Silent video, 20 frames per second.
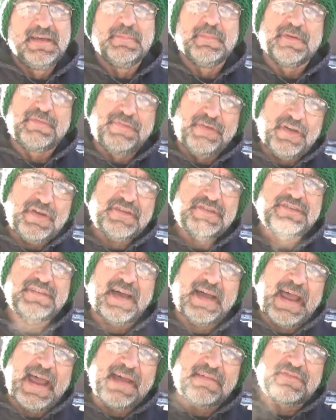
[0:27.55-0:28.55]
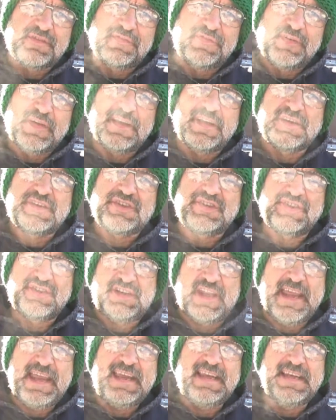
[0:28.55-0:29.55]
But first I have to finish
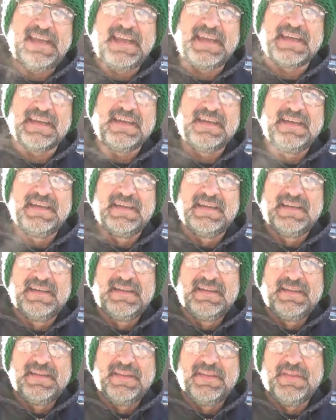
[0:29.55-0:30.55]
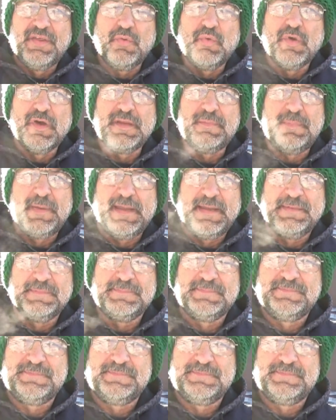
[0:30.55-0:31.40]
staining the wood bin.